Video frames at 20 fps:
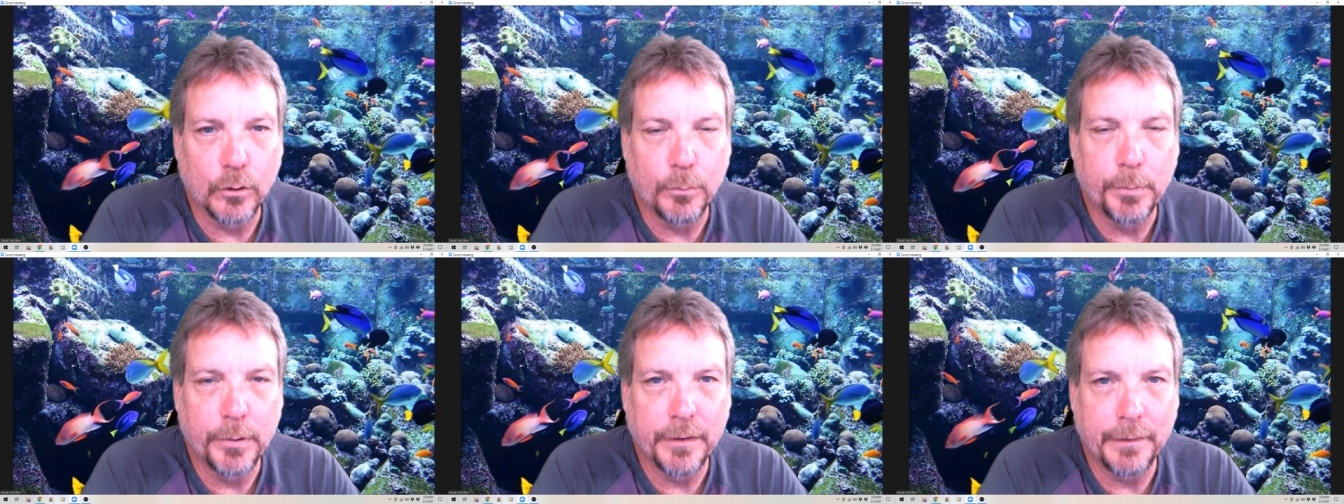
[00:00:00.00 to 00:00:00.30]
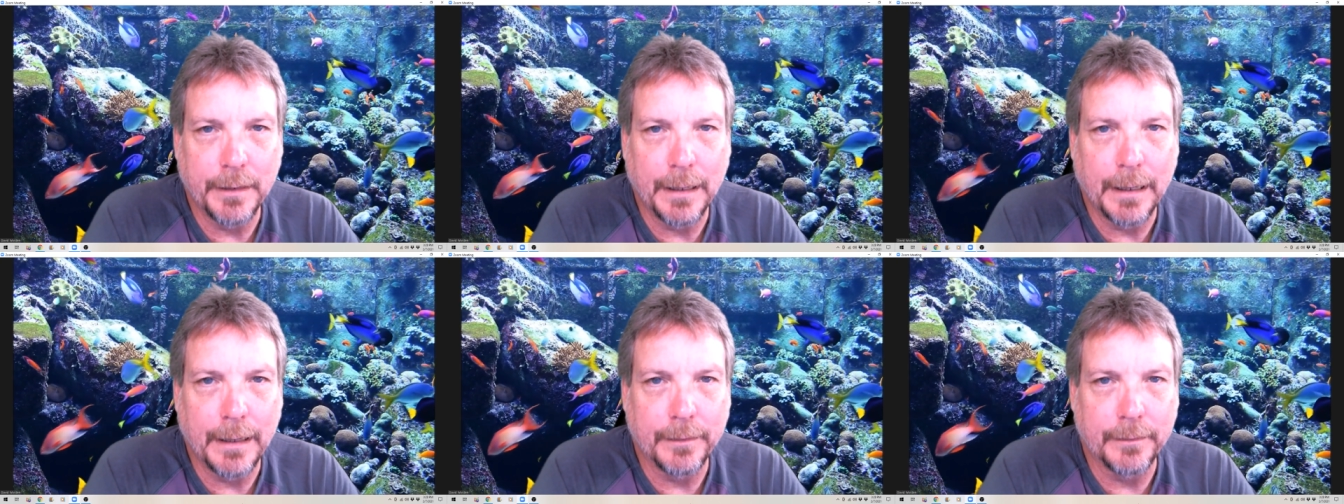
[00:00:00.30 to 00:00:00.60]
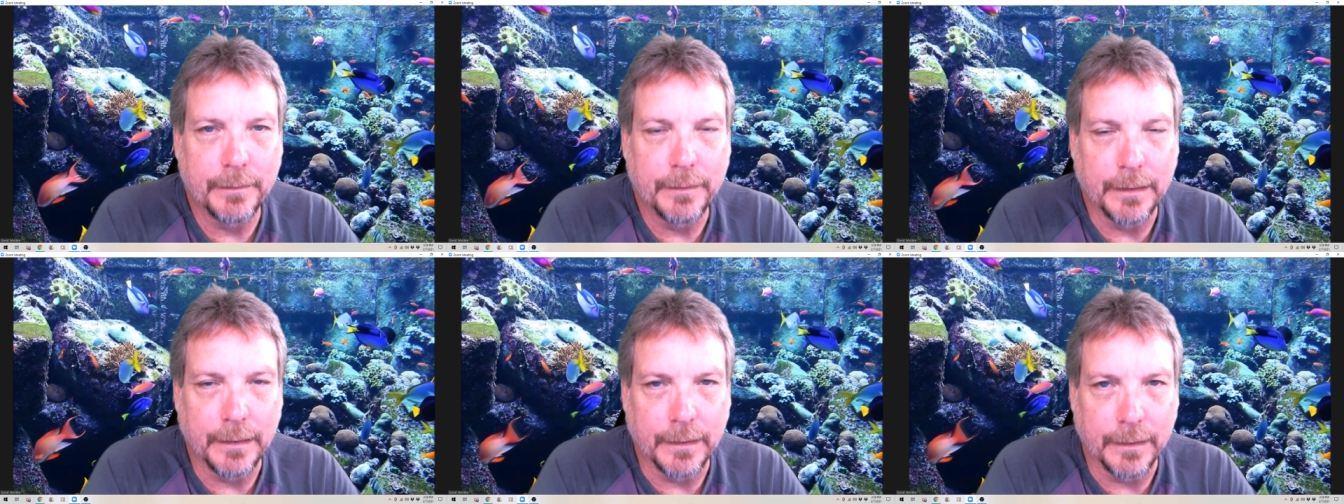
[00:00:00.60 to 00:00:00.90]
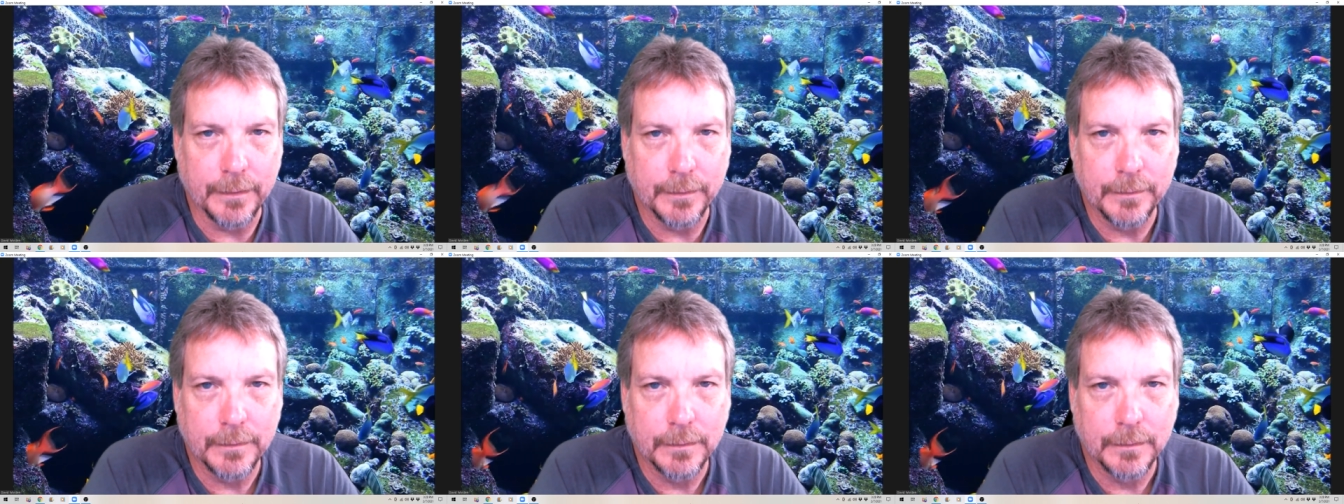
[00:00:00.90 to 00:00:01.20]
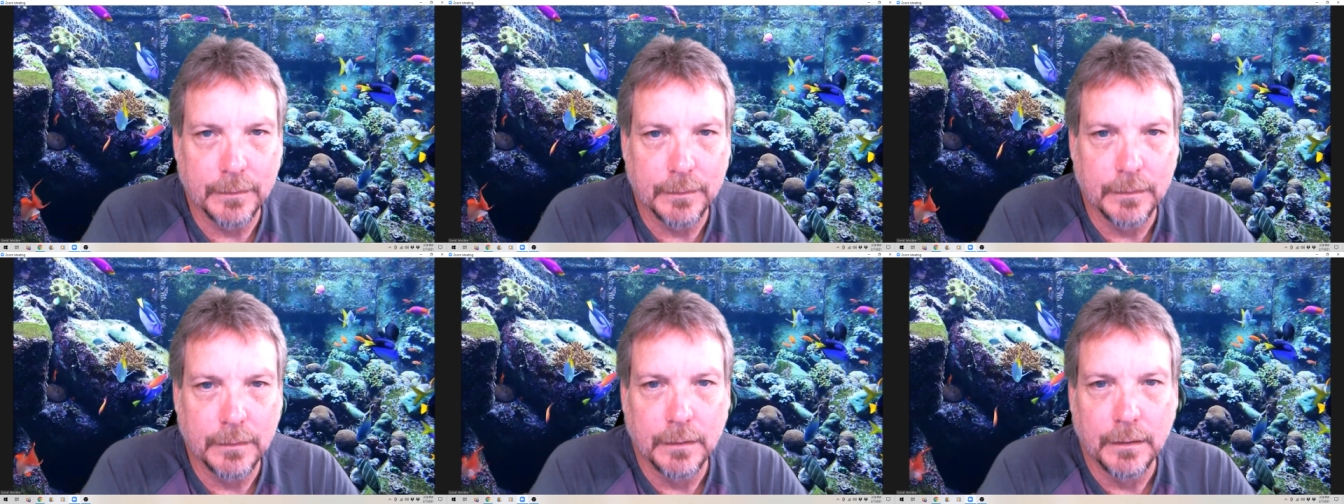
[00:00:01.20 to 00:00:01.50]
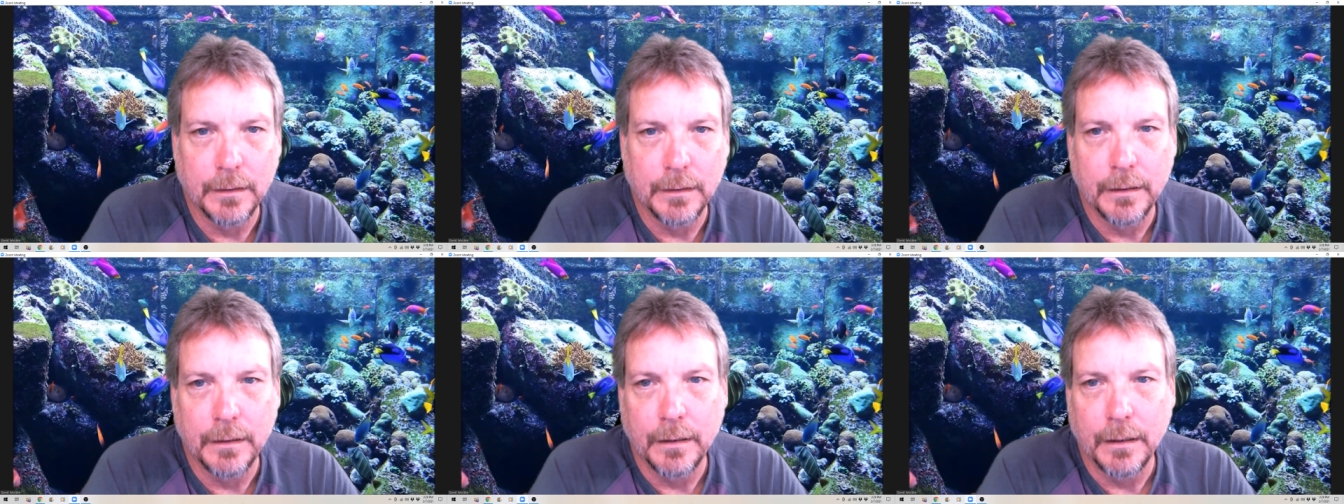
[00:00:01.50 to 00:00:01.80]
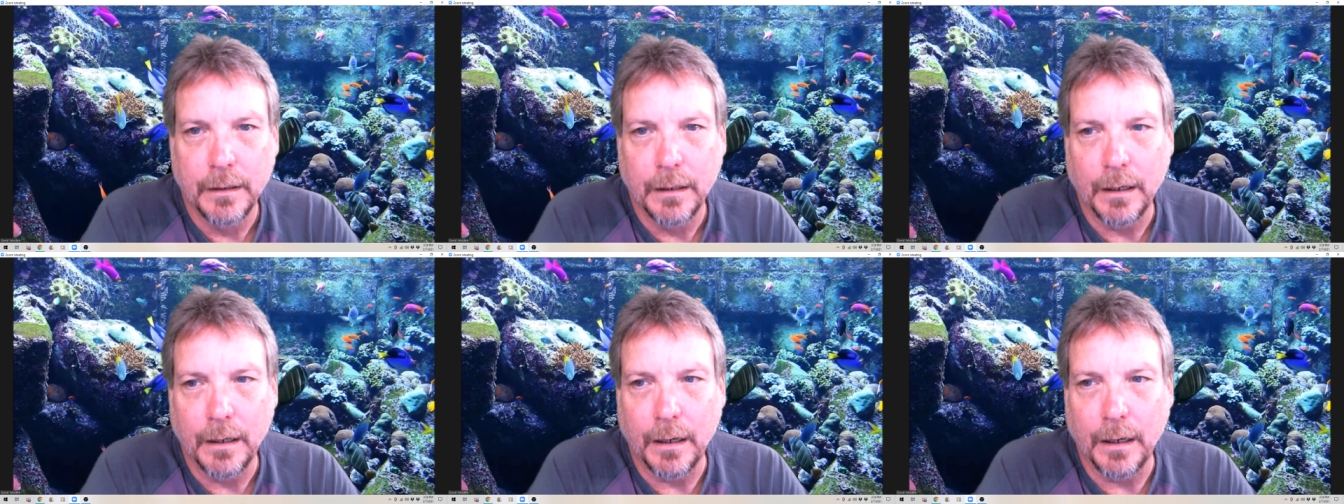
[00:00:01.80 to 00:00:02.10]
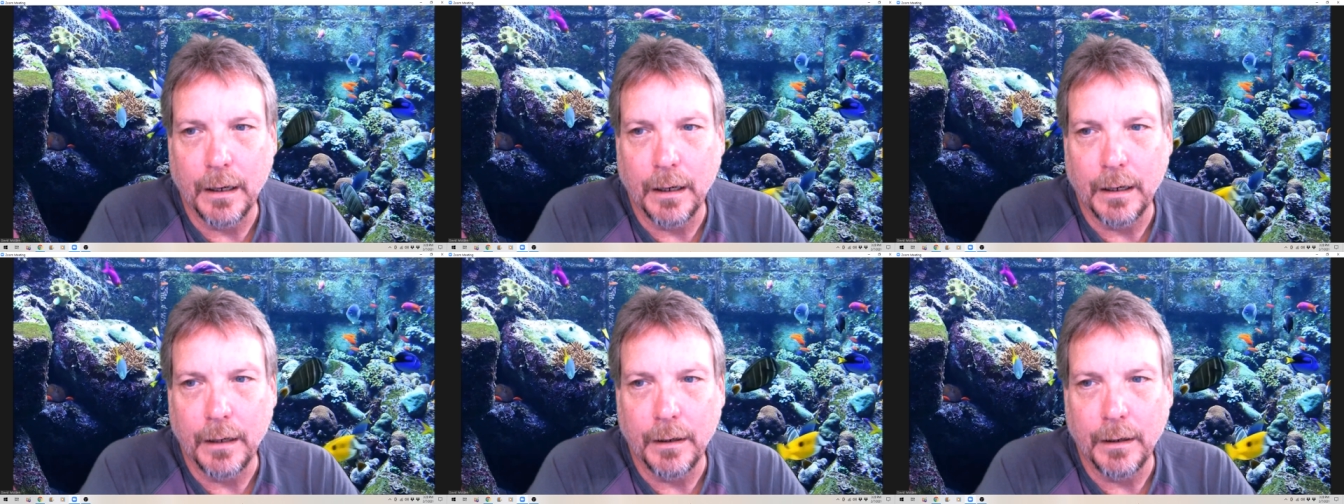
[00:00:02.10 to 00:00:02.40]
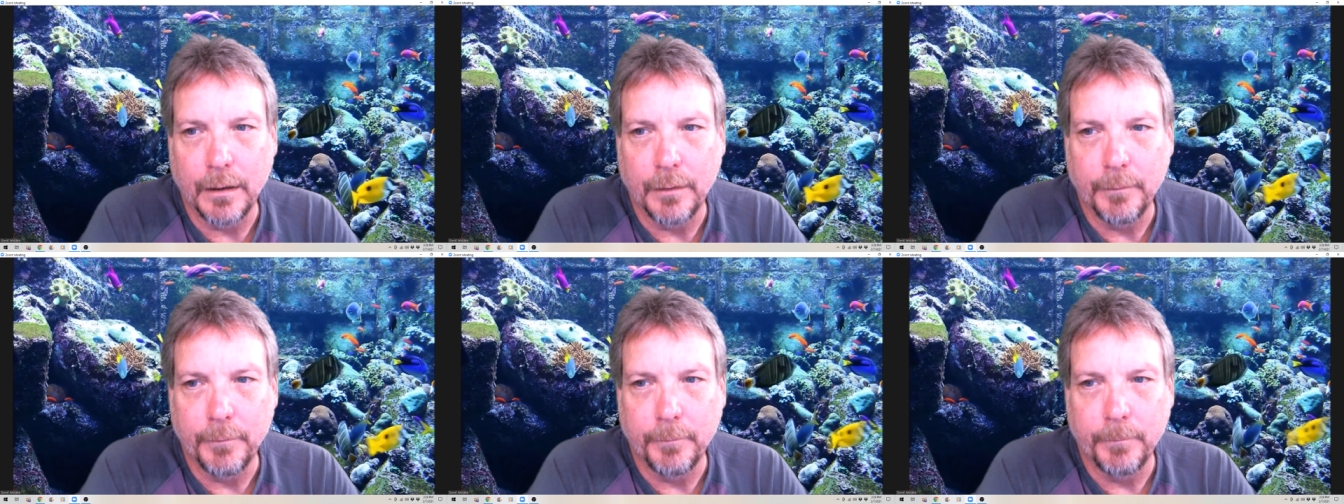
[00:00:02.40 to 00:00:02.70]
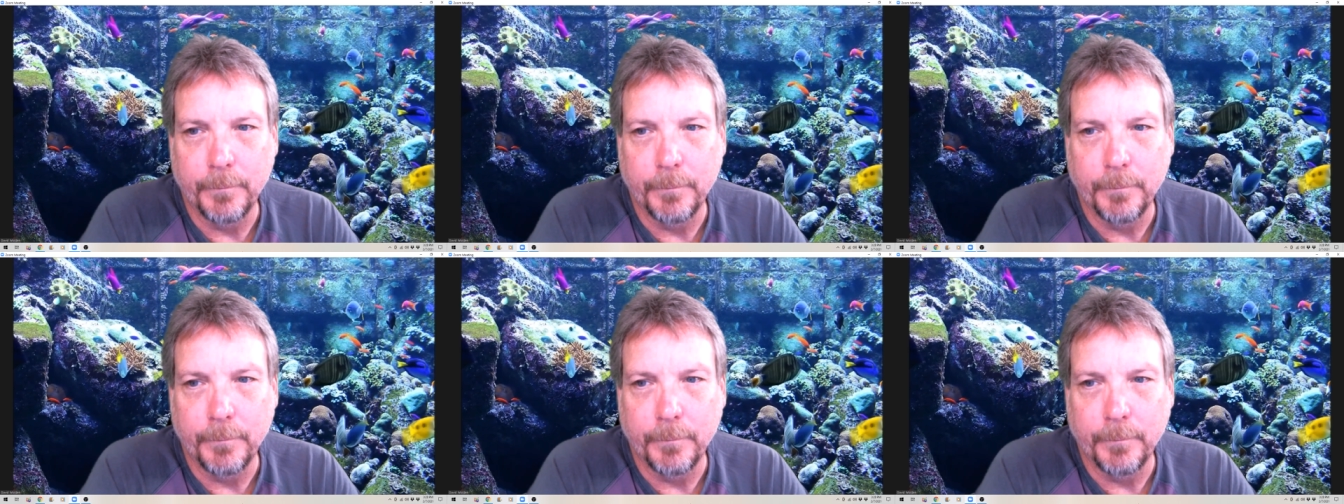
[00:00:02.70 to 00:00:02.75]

possess these. Uh,